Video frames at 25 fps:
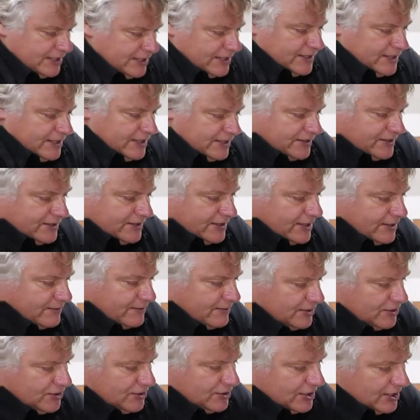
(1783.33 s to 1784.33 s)
That'll tell you
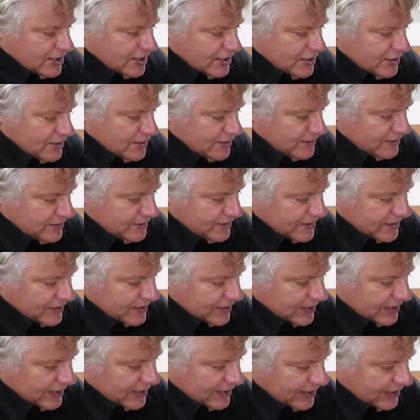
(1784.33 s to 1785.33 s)
what you can use.
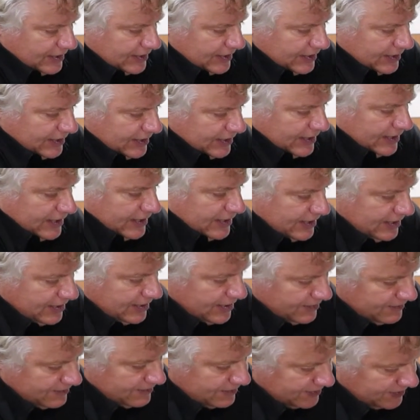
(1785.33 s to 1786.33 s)

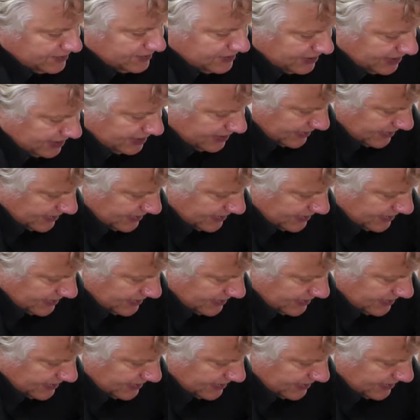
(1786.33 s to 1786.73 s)
We'll tighten